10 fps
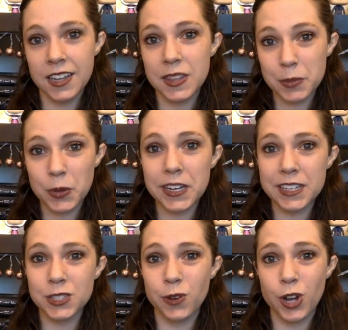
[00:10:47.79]
The point
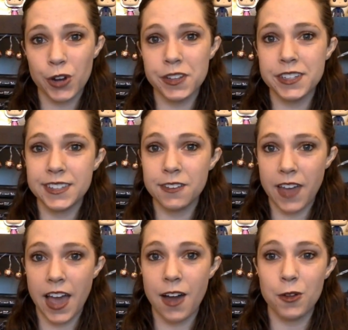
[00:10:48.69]
is, regardless of
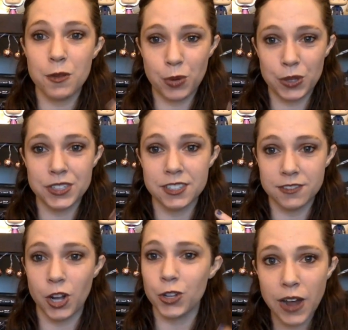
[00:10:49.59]
how the person of
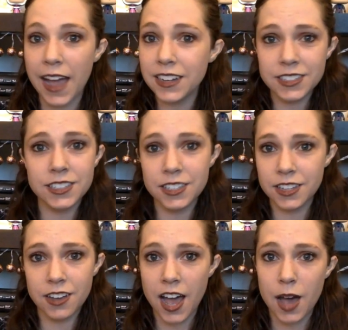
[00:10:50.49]
color acted to the
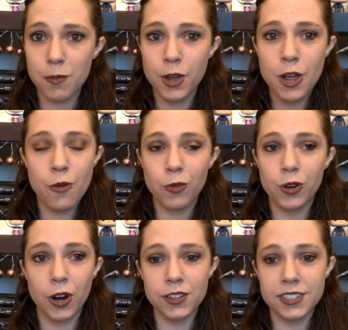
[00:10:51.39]
cop,
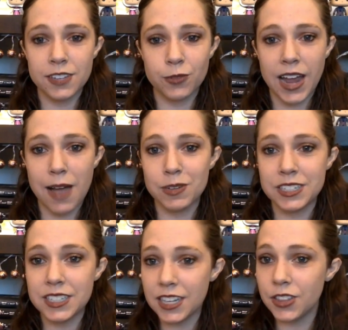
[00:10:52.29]
regardless of what
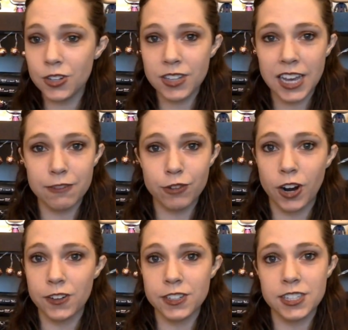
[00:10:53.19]
happened in their life,
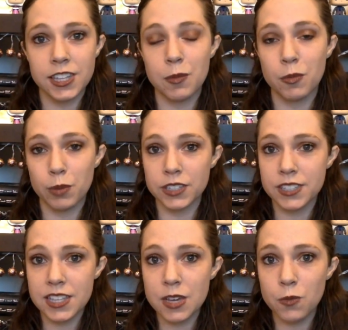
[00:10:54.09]
regardless of the type of
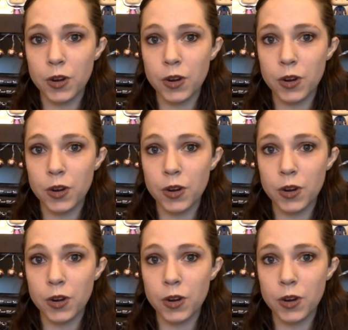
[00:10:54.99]
person they